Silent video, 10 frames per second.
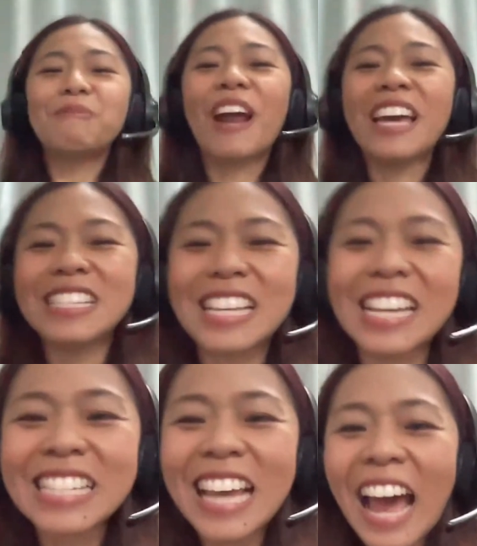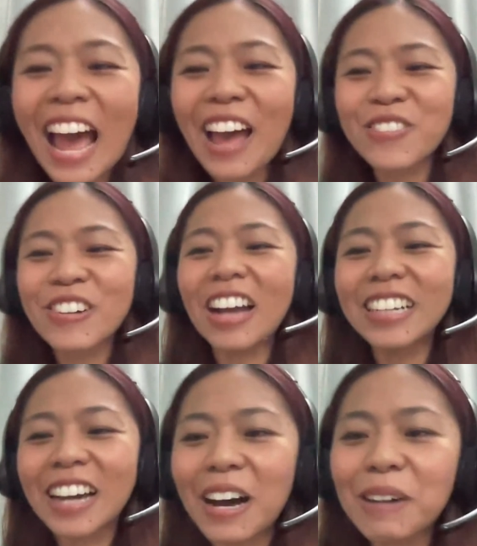prices have
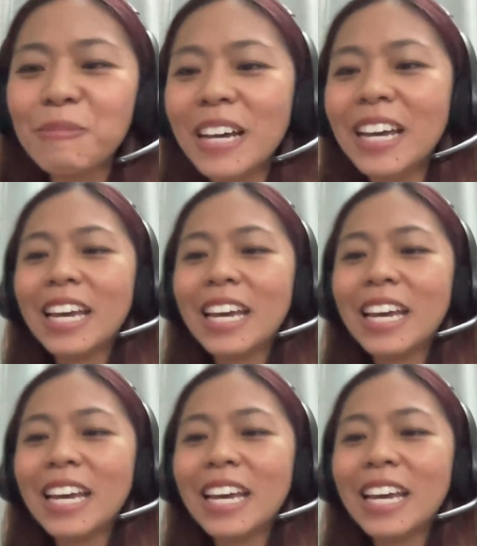gone up.